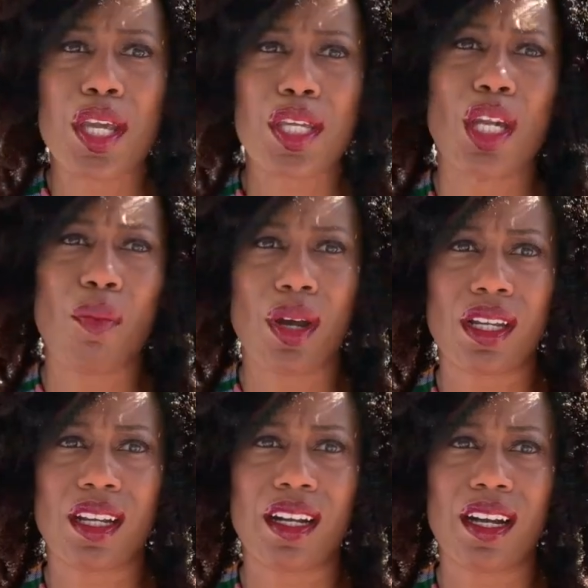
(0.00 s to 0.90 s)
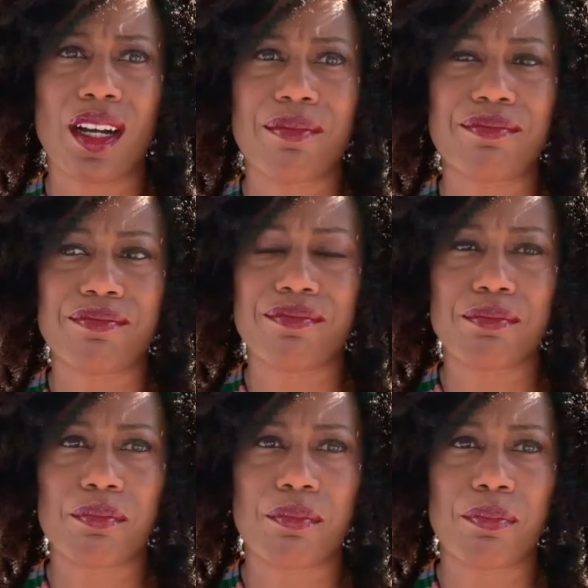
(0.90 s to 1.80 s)
you don't want to
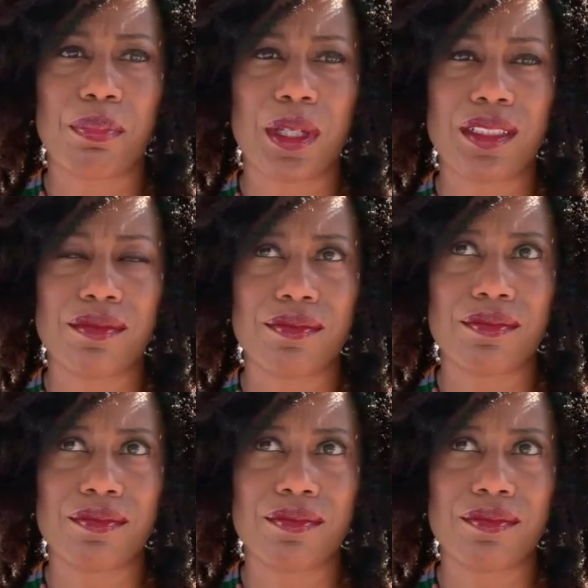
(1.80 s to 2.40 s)
put